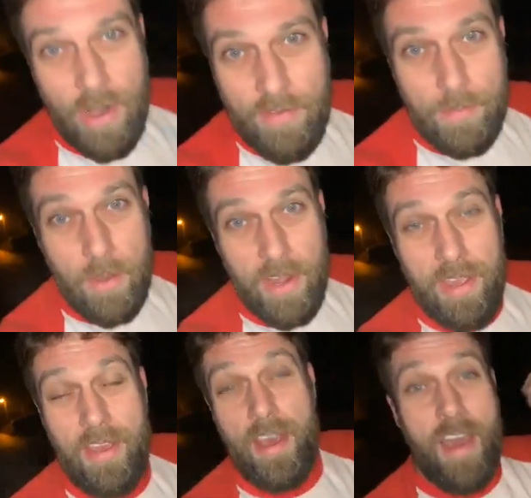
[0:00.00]
on
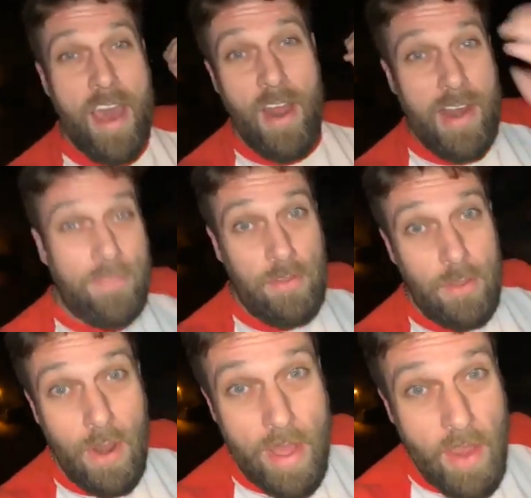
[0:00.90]
everybody. And I love
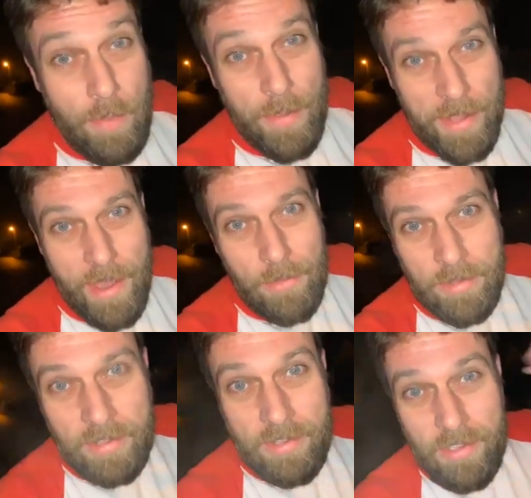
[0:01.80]
you like nobody
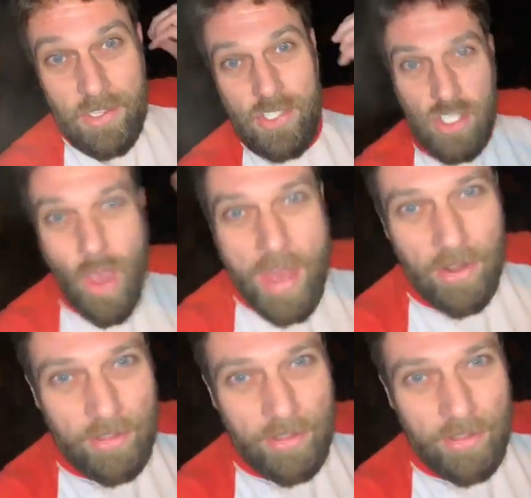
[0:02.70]
else. Shine